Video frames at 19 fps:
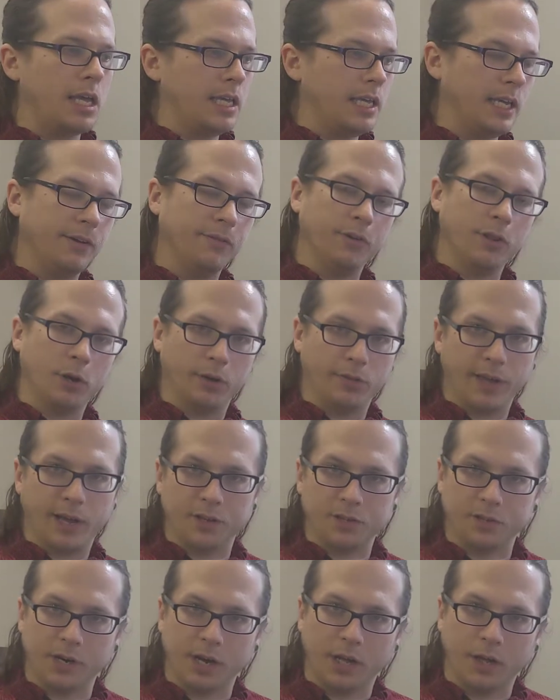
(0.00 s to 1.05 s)
even though
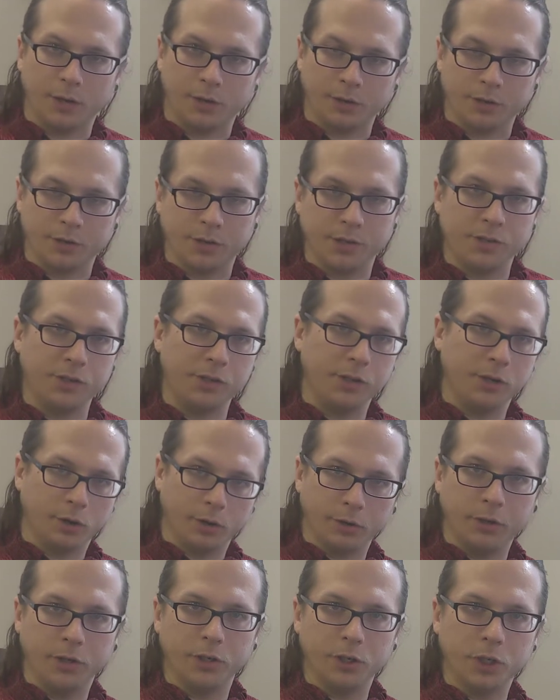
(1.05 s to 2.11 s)
$1,000 is, you know,
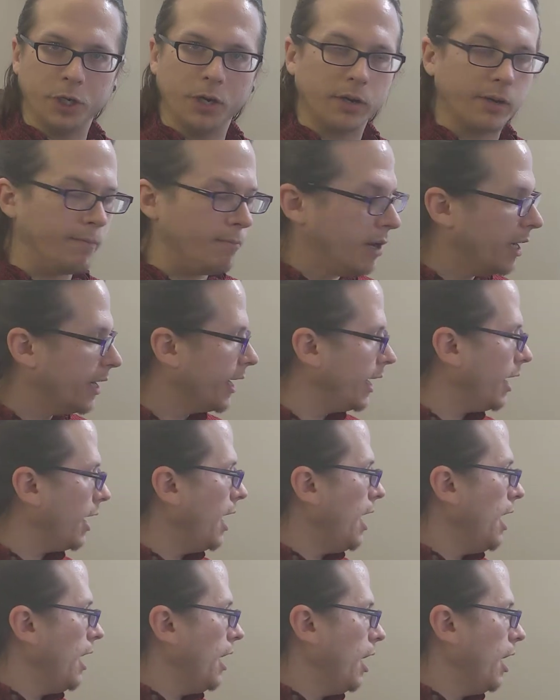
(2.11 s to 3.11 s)
a good chunk of money,